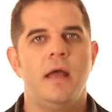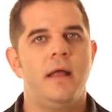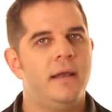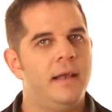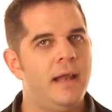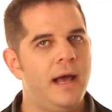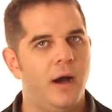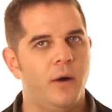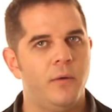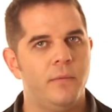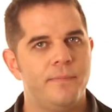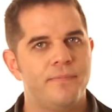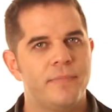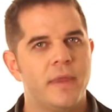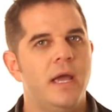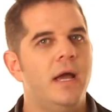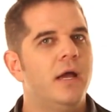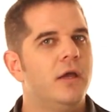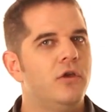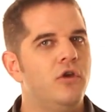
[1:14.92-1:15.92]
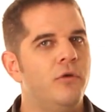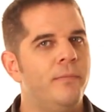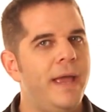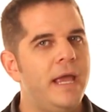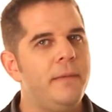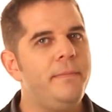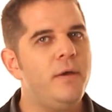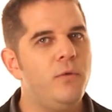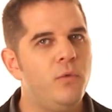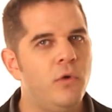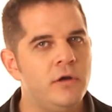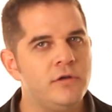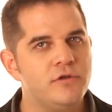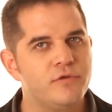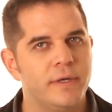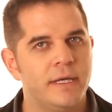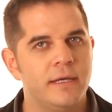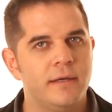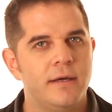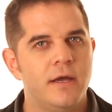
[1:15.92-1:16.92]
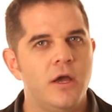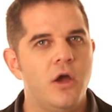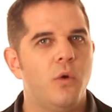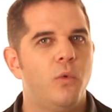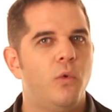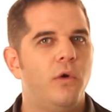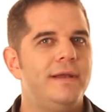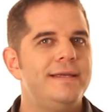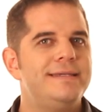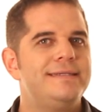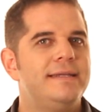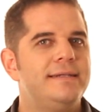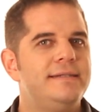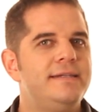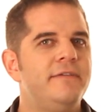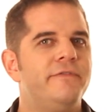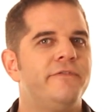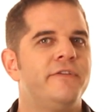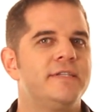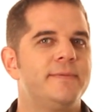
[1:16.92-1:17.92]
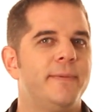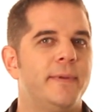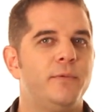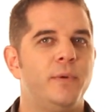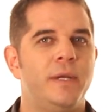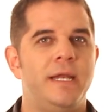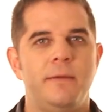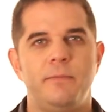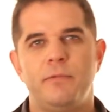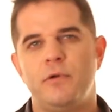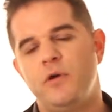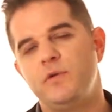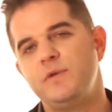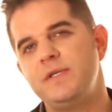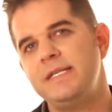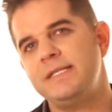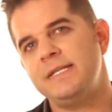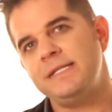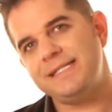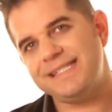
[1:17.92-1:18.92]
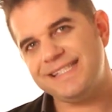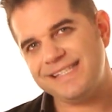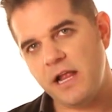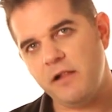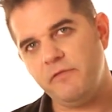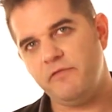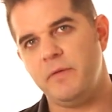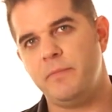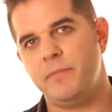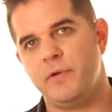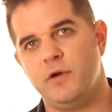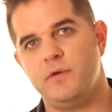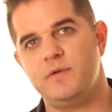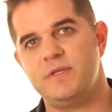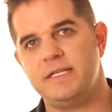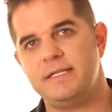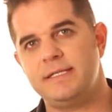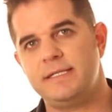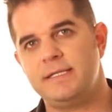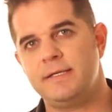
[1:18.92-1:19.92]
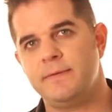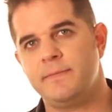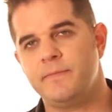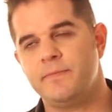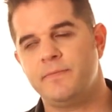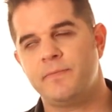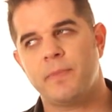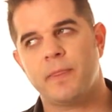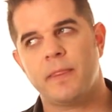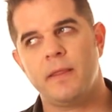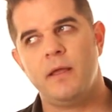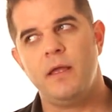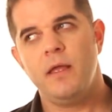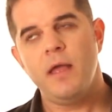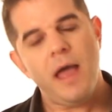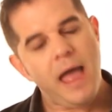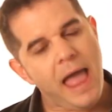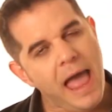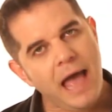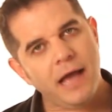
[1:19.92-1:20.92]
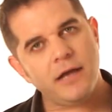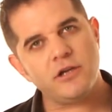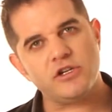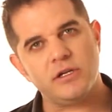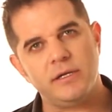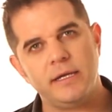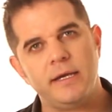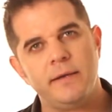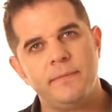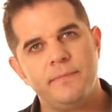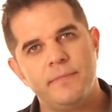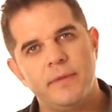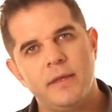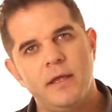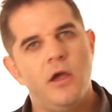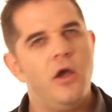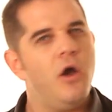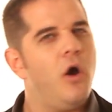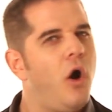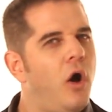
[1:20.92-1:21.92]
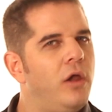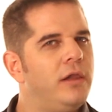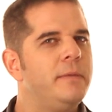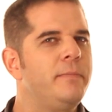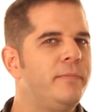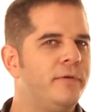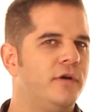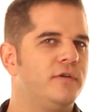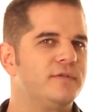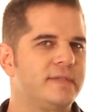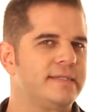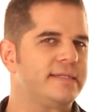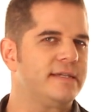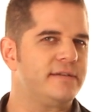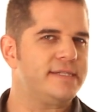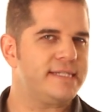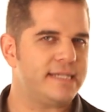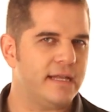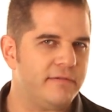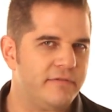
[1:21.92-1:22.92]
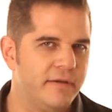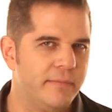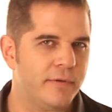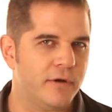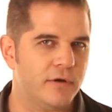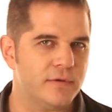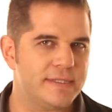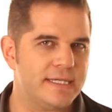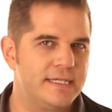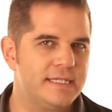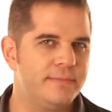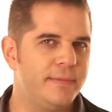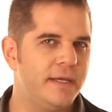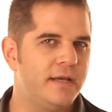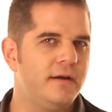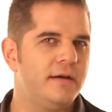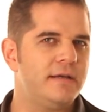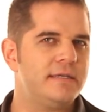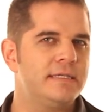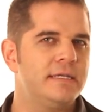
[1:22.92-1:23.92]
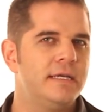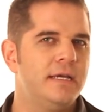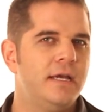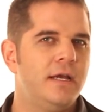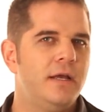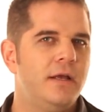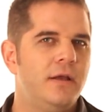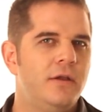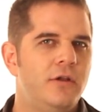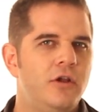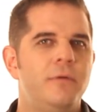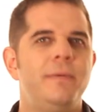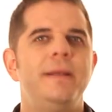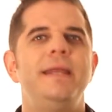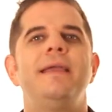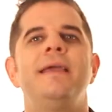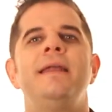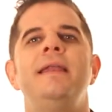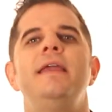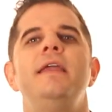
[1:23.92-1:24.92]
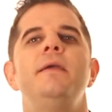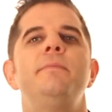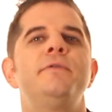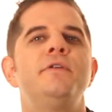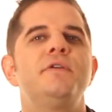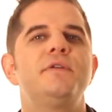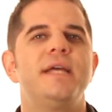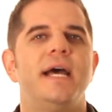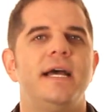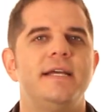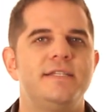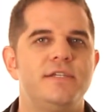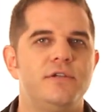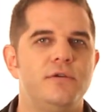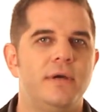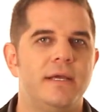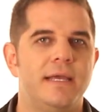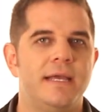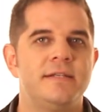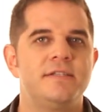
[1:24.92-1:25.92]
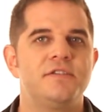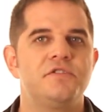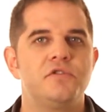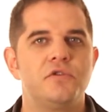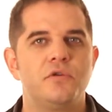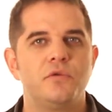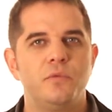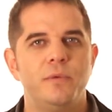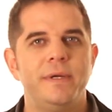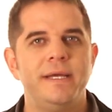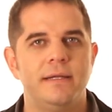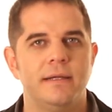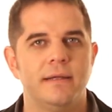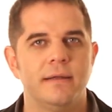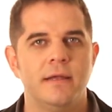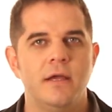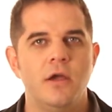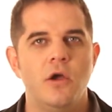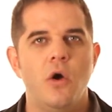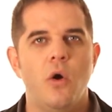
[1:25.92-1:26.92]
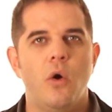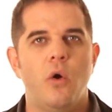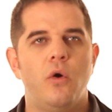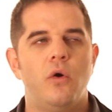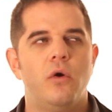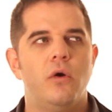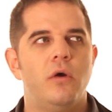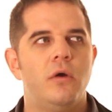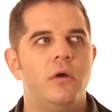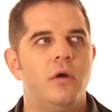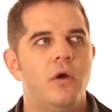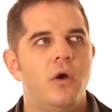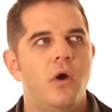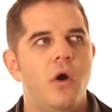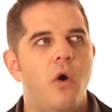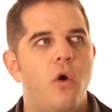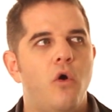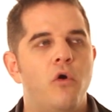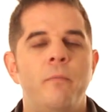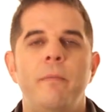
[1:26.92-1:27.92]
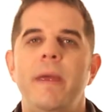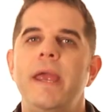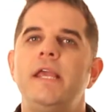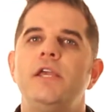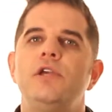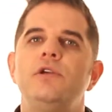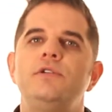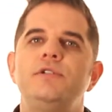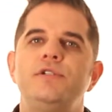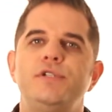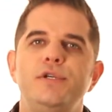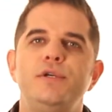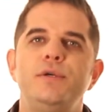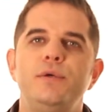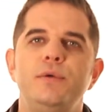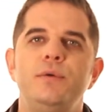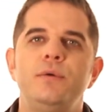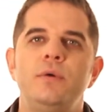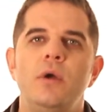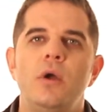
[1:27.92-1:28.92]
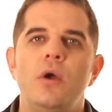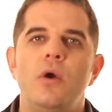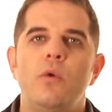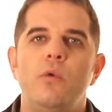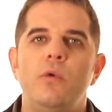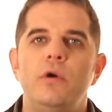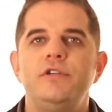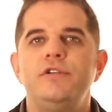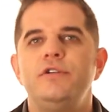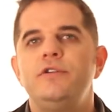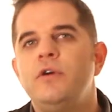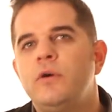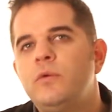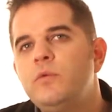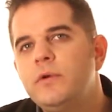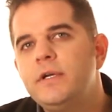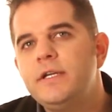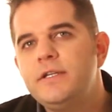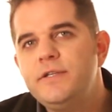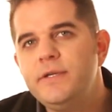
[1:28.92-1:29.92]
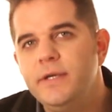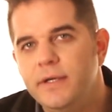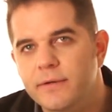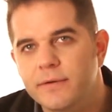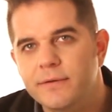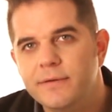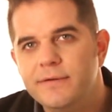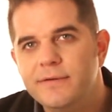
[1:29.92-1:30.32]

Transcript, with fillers: Now, you may be wondering what is the difference between hypnosis and self-hypnosis? Actually, all hypnosis are self-hypnosis because nobody can hypnotize you against your will or, or make you do what you don't want to do.